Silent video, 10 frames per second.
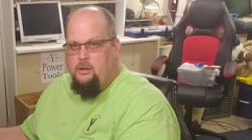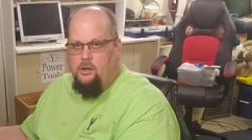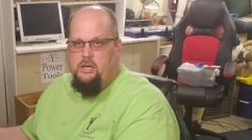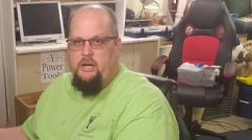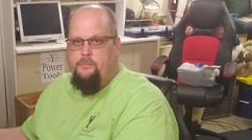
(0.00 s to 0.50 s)

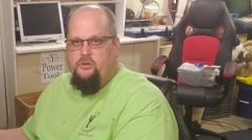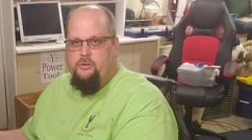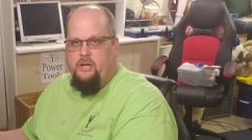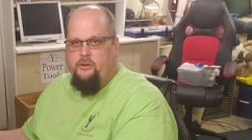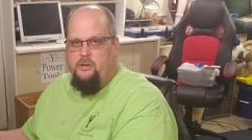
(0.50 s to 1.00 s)
Hook it up
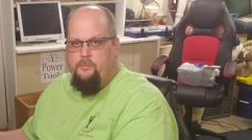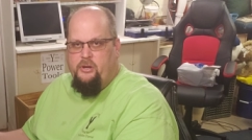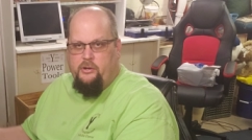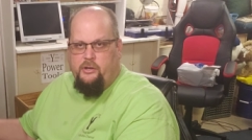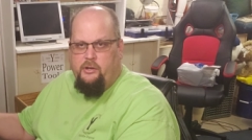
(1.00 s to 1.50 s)
to another
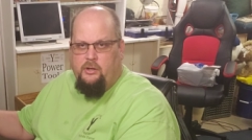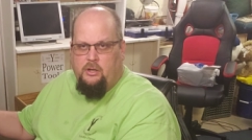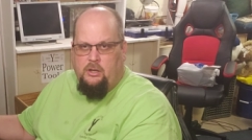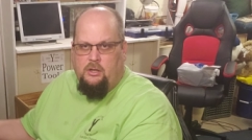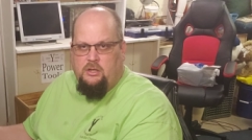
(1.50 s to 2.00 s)
computer,
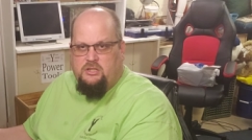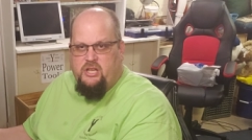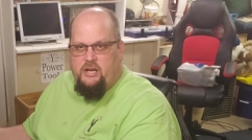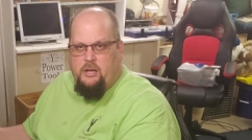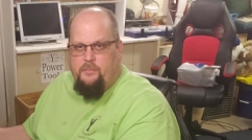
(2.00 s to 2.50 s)

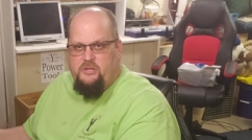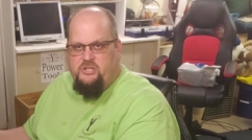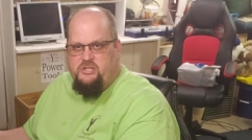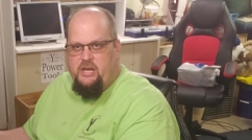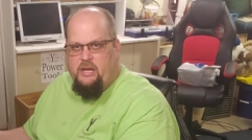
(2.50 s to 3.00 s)
Set it up as
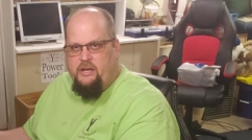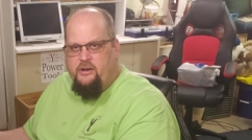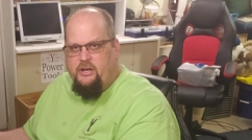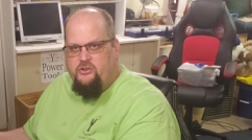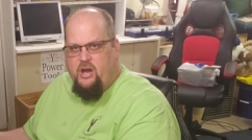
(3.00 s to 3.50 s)
a
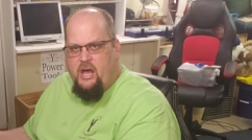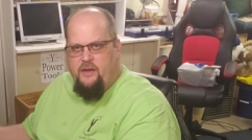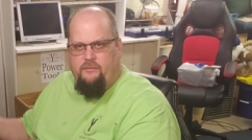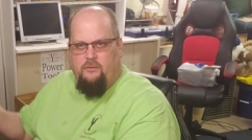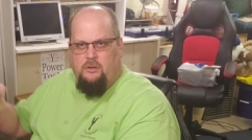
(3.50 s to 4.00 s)
secondary
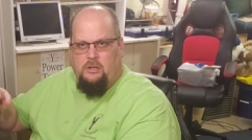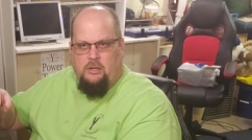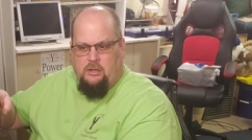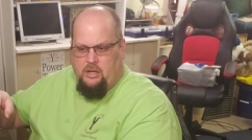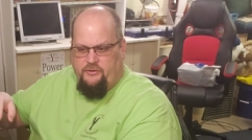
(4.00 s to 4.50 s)
drive.
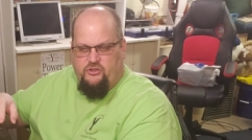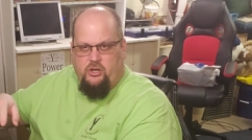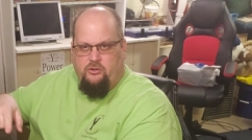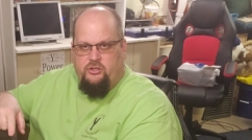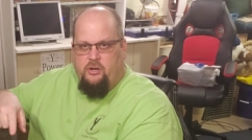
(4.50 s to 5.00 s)
I've
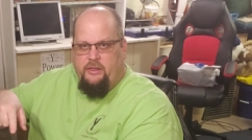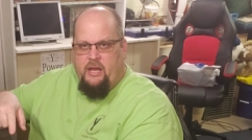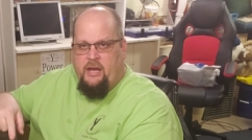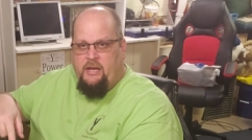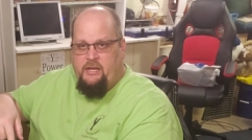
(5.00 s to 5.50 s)
showed you on
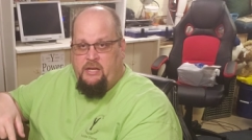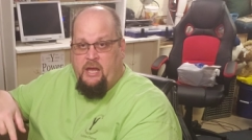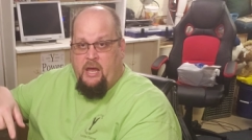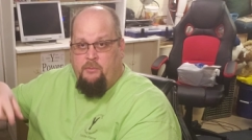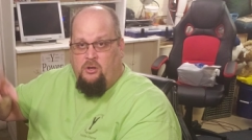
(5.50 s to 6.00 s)
the IDE
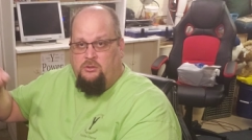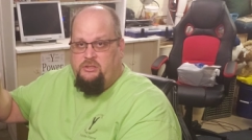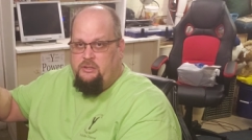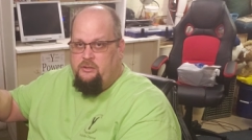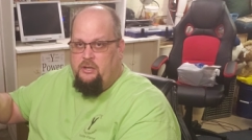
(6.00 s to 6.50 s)

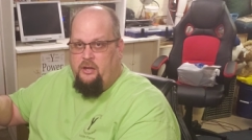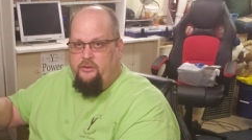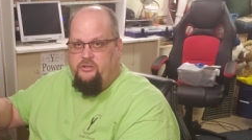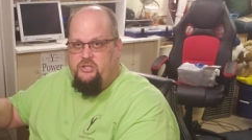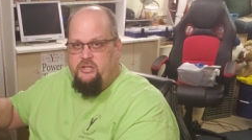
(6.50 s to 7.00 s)
cables how
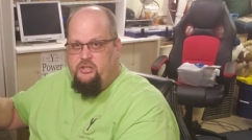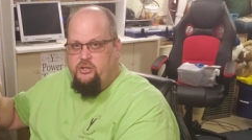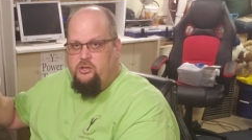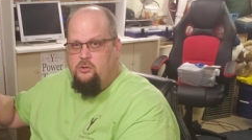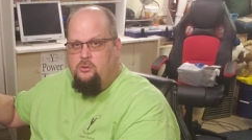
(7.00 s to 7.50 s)
there's the
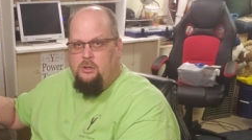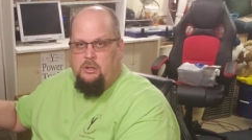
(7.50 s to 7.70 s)
two.